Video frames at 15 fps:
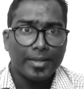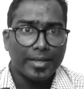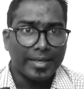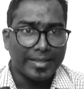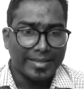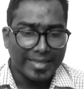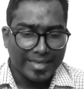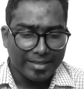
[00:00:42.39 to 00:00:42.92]

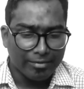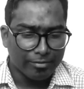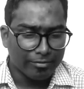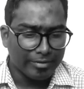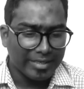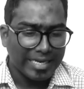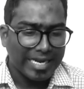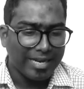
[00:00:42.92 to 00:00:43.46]
And then
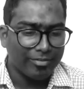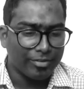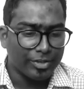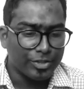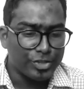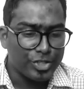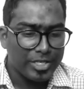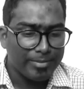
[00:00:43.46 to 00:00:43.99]
we have a
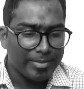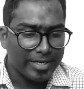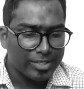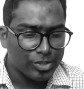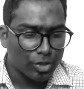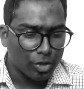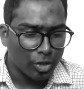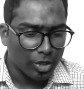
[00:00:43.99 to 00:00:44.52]
G
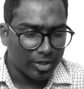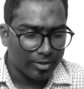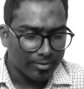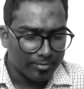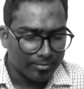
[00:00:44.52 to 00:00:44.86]
major chord,